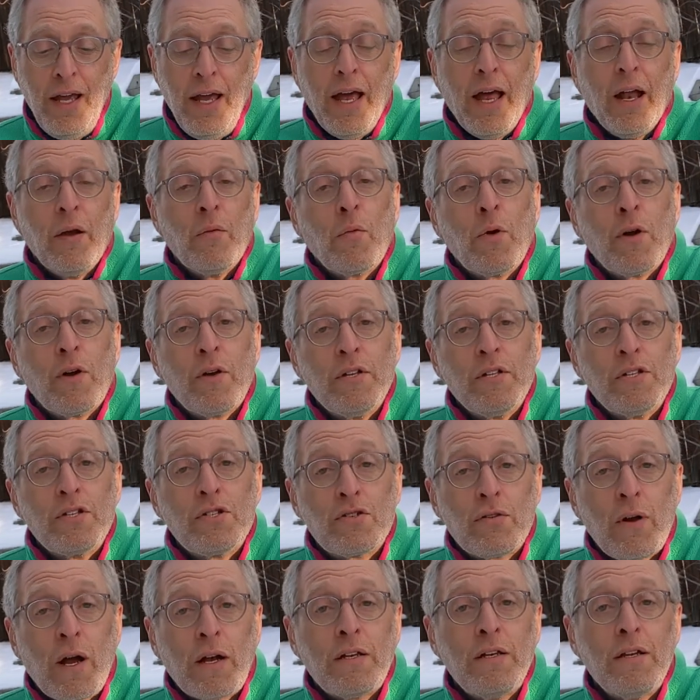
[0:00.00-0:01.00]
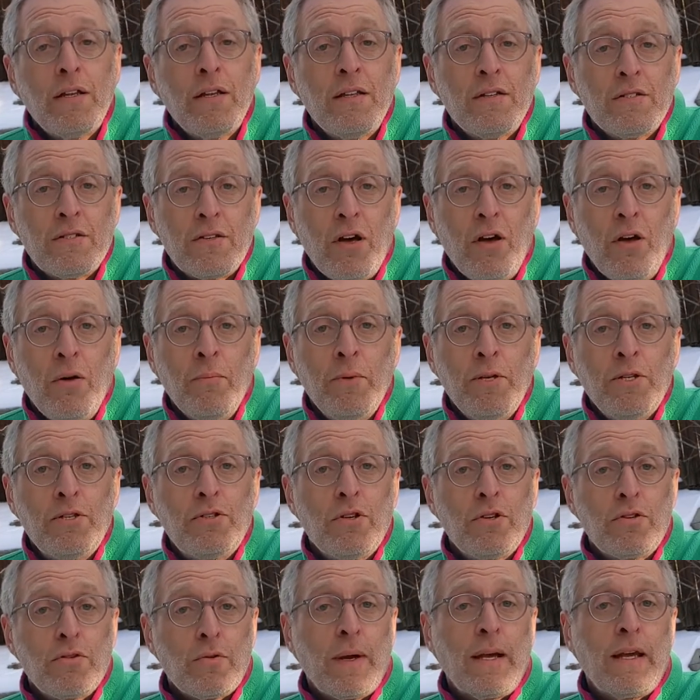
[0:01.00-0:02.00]
and we're instructed in the Talmud
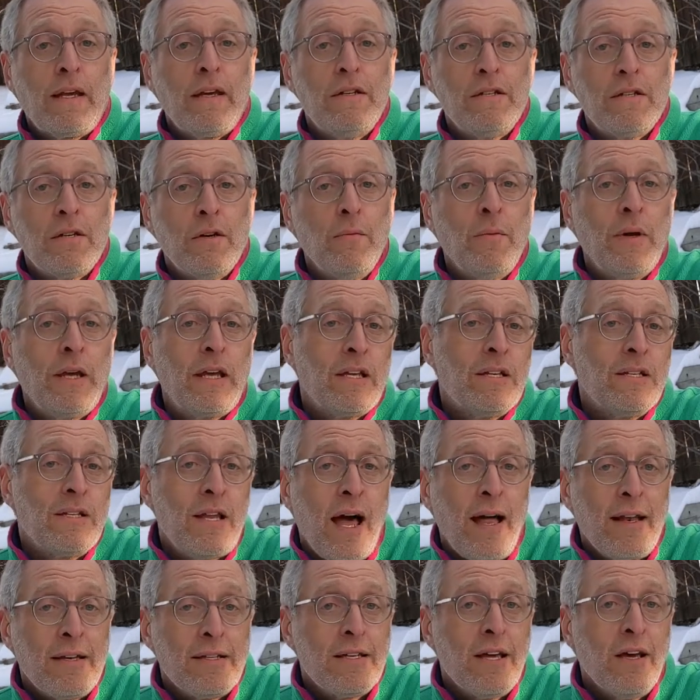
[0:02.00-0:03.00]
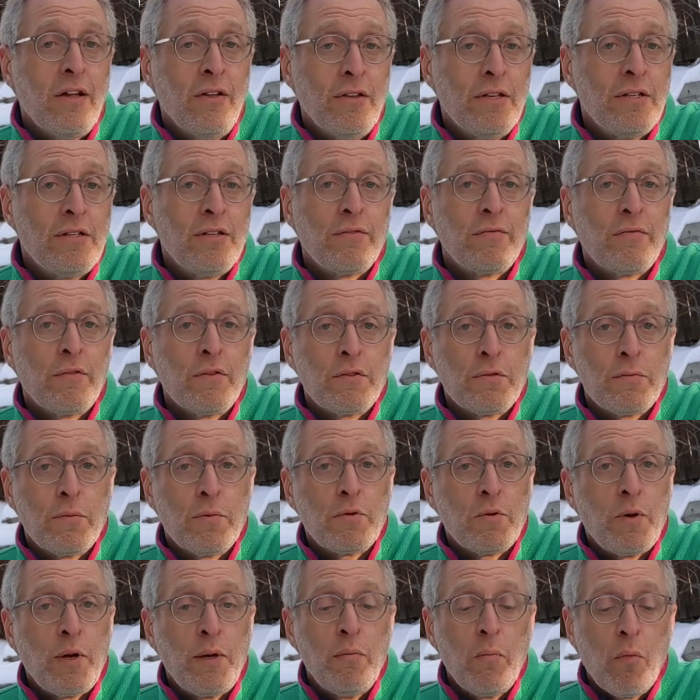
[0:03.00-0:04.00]
to drink until we cannot tell the difference
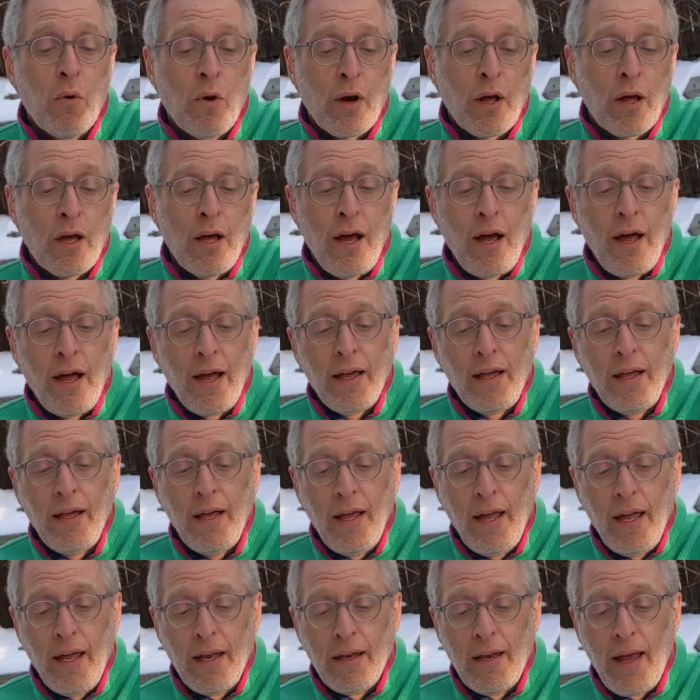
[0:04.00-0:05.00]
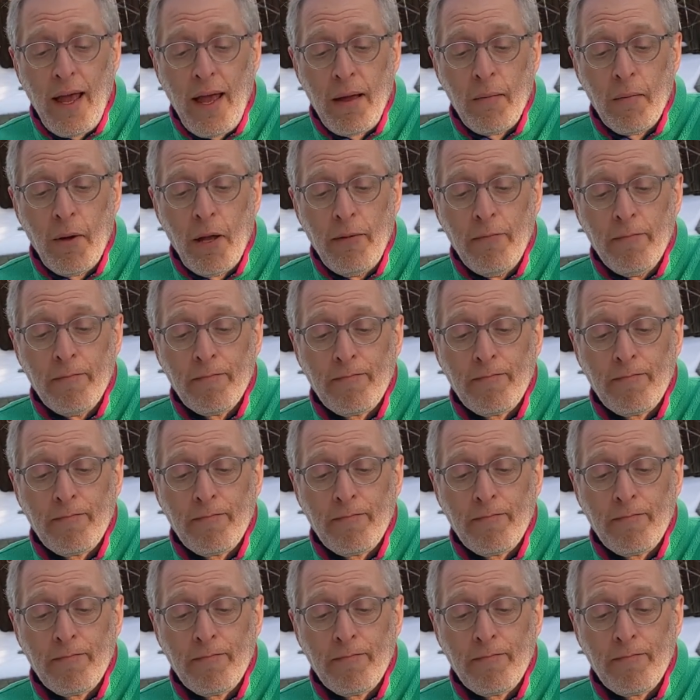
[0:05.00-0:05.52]
between Mordecai and Haman.